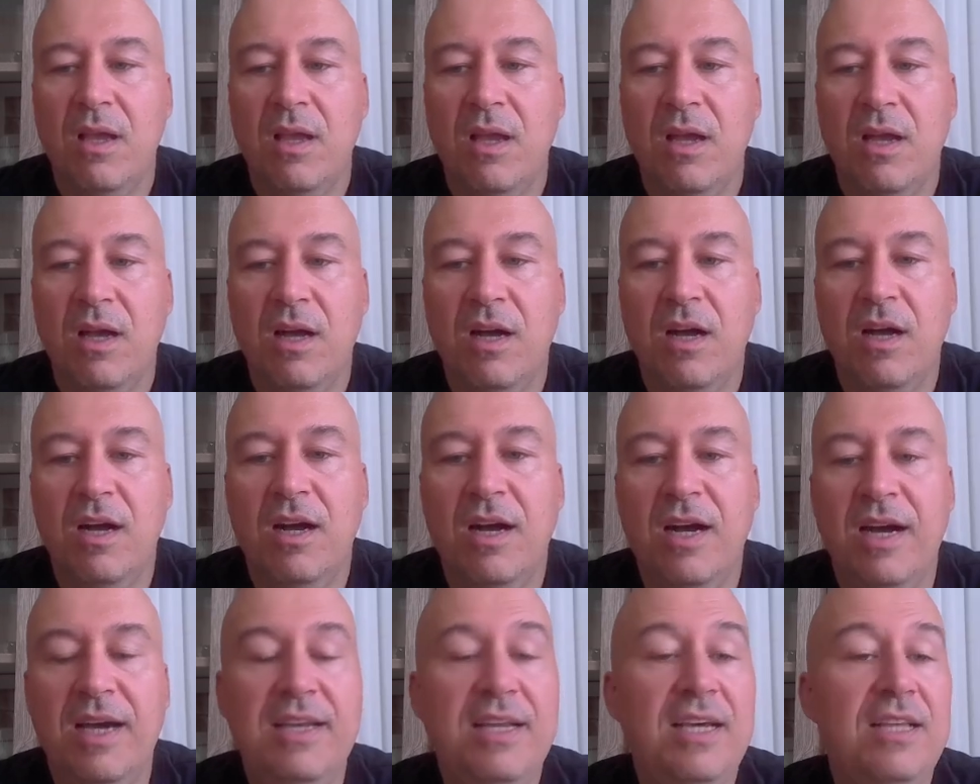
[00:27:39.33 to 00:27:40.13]

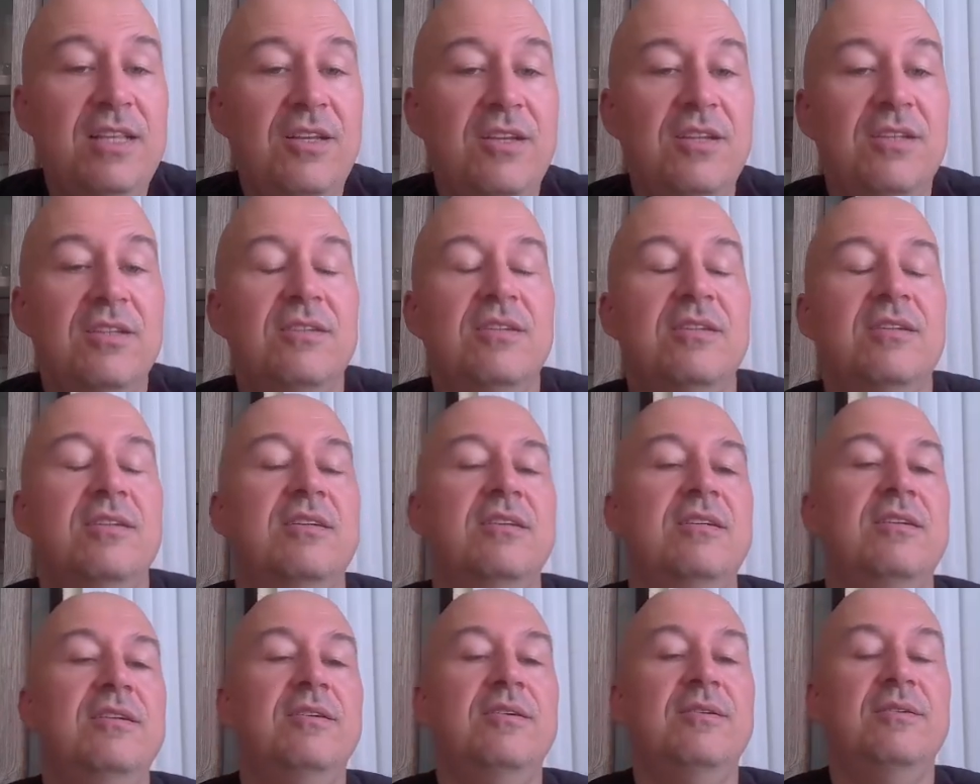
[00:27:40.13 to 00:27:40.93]

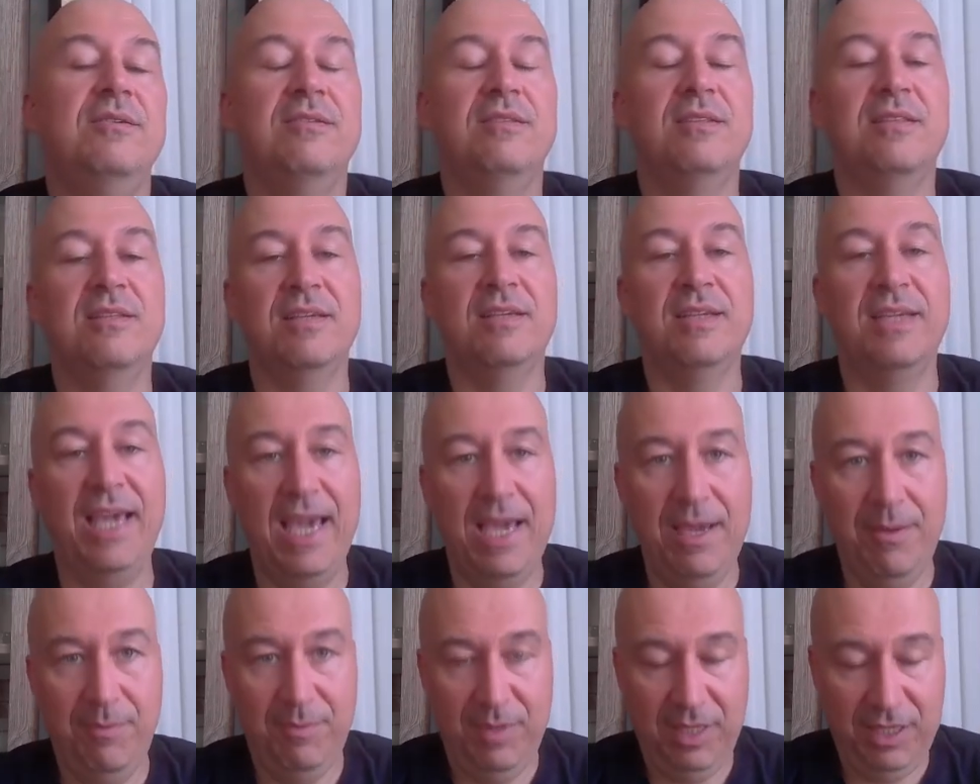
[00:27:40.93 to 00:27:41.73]
Another
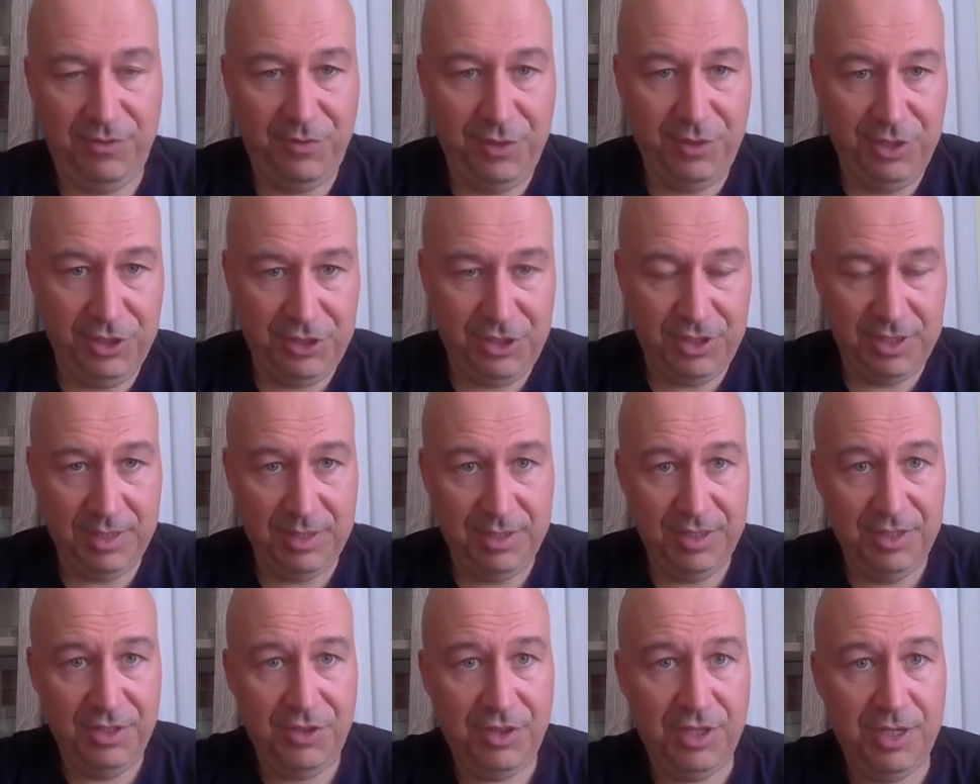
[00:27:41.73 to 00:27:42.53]
game that featured the
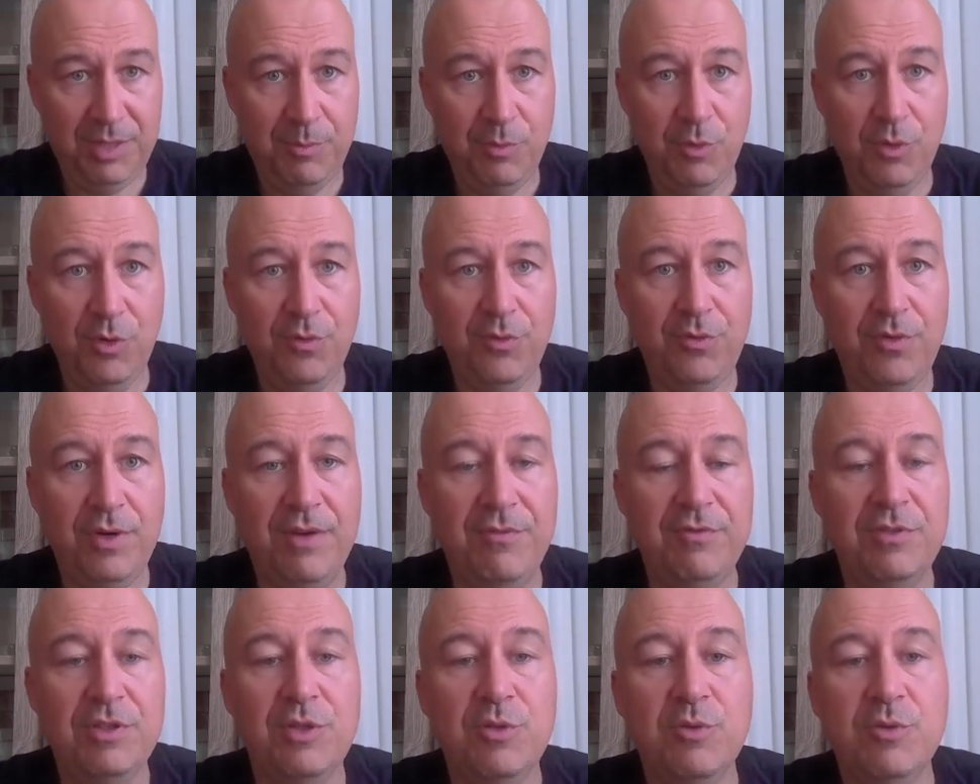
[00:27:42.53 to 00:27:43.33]
e3 move
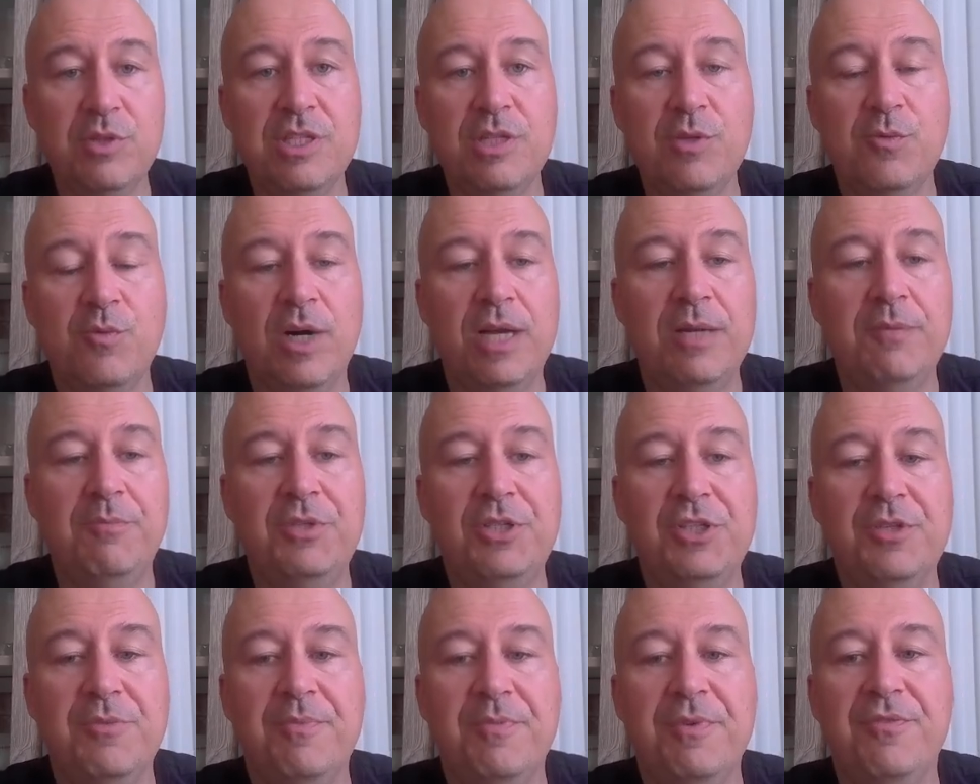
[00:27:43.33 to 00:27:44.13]
after rook c1,
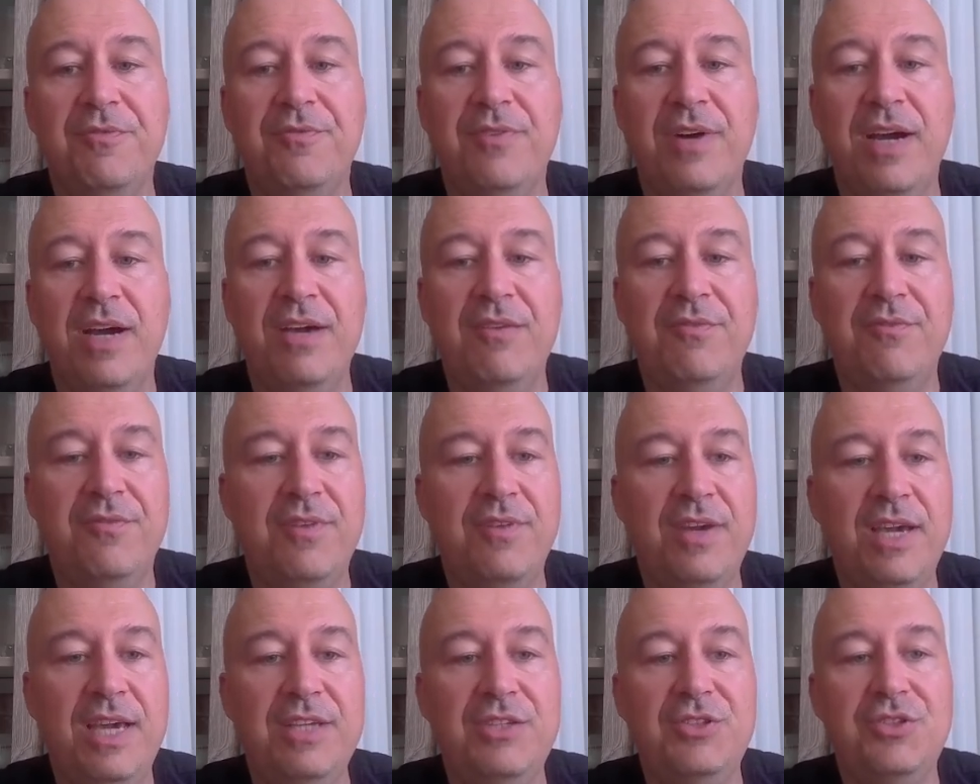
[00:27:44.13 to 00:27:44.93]
bishop f5,
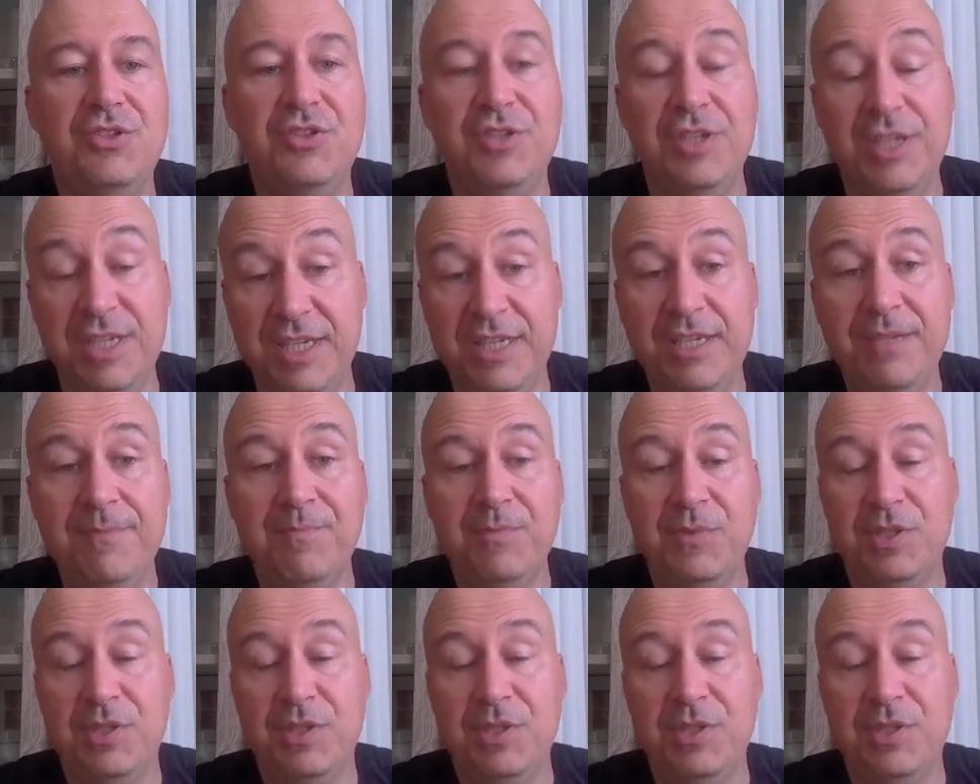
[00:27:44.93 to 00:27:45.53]
h3.